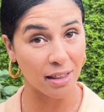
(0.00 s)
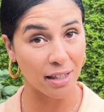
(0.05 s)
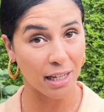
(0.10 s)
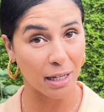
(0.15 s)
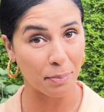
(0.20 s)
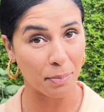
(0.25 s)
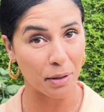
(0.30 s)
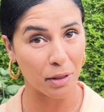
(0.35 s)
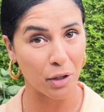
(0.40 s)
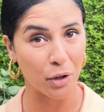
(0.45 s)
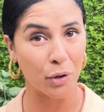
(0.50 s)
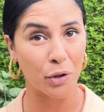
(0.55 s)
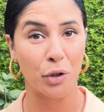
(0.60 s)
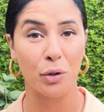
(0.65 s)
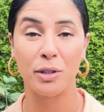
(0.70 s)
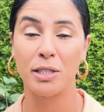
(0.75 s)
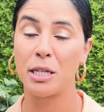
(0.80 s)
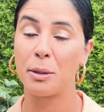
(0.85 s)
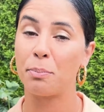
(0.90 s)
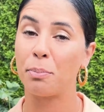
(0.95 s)
link below,
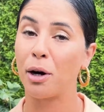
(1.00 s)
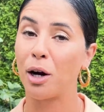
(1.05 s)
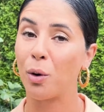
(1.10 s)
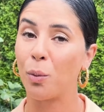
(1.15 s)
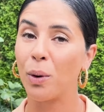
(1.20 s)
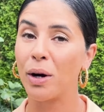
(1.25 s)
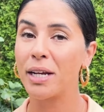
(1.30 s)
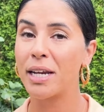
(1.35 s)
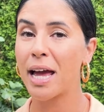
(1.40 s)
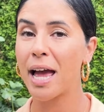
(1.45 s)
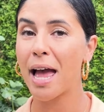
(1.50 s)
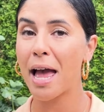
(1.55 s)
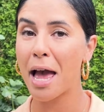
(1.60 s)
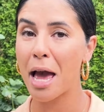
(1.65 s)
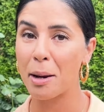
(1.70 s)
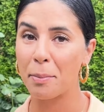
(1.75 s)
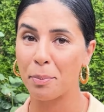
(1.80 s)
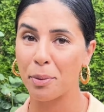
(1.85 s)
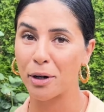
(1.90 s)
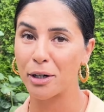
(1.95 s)
you'll see part one
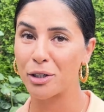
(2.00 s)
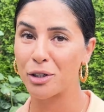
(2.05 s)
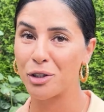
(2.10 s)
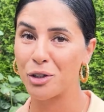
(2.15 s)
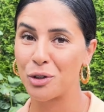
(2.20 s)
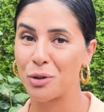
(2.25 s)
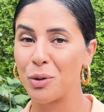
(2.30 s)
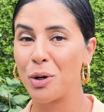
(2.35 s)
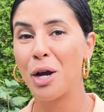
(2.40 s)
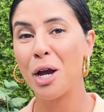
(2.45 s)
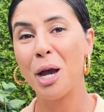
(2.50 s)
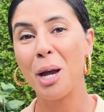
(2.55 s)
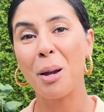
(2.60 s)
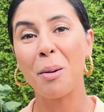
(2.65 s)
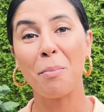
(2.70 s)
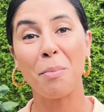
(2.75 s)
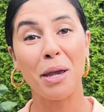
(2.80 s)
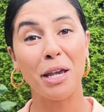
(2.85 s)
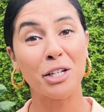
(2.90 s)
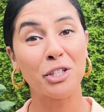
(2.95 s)
and part two.
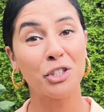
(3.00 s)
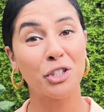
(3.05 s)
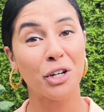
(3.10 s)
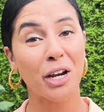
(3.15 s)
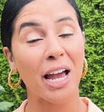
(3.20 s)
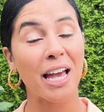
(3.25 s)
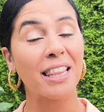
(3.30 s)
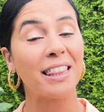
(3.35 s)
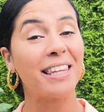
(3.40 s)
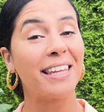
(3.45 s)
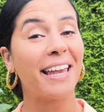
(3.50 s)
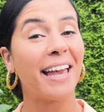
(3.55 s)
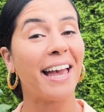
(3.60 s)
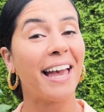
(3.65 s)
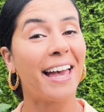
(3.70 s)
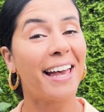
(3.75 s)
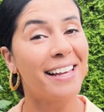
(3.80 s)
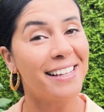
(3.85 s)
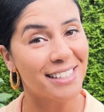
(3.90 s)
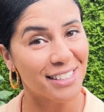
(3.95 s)
Make sure at the
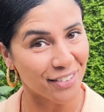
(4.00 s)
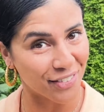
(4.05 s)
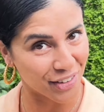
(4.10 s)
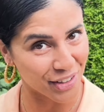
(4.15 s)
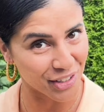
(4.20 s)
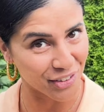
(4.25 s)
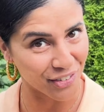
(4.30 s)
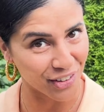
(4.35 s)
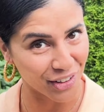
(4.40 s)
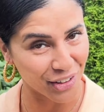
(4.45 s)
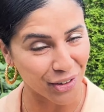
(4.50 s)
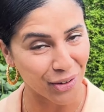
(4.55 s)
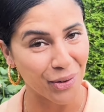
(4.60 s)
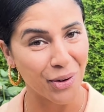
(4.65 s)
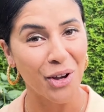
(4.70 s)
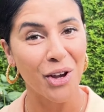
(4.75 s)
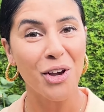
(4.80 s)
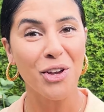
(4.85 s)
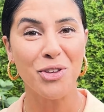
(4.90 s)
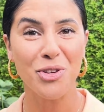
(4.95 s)
end of this
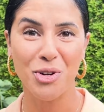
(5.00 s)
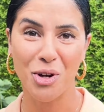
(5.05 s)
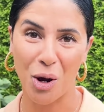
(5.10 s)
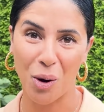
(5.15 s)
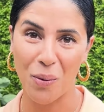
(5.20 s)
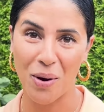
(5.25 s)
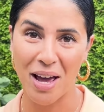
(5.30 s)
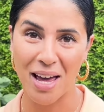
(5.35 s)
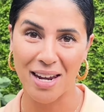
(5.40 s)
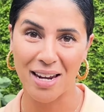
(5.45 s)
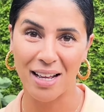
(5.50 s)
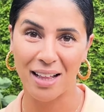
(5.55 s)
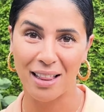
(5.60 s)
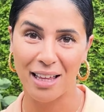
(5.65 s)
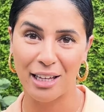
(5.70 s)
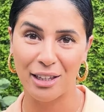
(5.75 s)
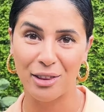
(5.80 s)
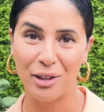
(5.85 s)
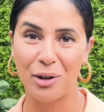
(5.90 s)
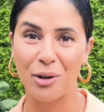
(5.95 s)
video, you go ahead and
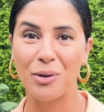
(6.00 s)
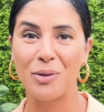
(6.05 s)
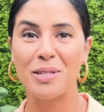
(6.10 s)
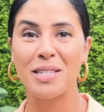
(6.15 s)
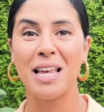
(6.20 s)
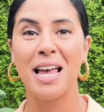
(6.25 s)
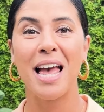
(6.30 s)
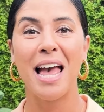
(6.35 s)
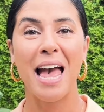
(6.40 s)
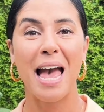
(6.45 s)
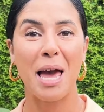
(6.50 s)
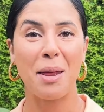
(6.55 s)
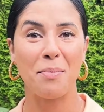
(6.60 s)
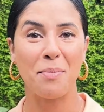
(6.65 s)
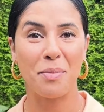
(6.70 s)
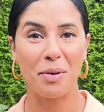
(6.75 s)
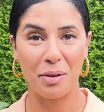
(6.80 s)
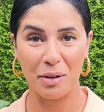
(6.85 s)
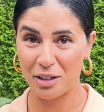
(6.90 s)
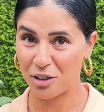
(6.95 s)
click those
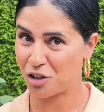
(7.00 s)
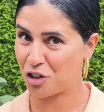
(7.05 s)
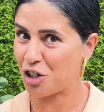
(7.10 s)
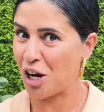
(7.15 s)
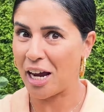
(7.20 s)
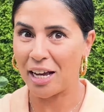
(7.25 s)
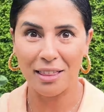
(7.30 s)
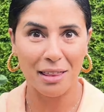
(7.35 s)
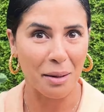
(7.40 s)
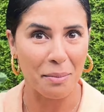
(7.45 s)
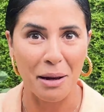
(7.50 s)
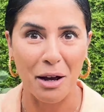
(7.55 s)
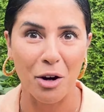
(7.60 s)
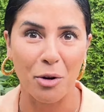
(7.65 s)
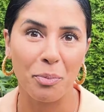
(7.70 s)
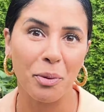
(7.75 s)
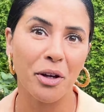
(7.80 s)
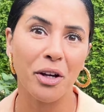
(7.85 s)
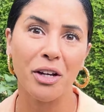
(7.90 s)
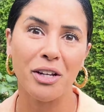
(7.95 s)
and check them
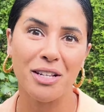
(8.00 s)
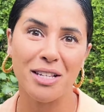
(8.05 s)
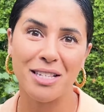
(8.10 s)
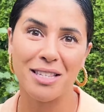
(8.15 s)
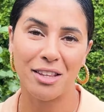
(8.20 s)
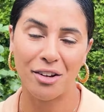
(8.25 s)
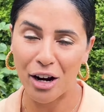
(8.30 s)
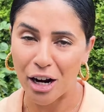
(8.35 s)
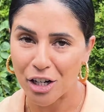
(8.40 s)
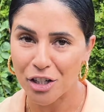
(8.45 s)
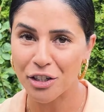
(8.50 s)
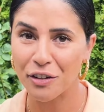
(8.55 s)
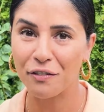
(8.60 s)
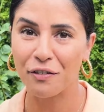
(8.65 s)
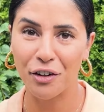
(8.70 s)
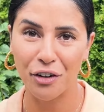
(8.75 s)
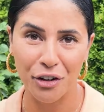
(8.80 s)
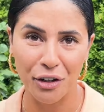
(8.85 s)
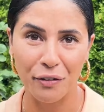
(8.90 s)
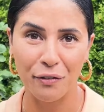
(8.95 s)
out because they're
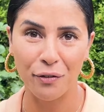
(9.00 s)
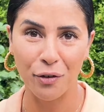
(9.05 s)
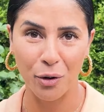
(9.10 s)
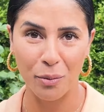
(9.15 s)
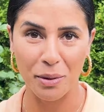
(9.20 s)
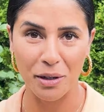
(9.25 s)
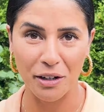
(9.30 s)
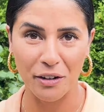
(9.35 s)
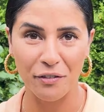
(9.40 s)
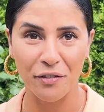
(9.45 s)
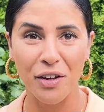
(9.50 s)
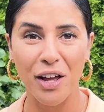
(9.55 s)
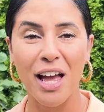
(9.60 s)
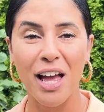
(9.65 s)
actually very informative.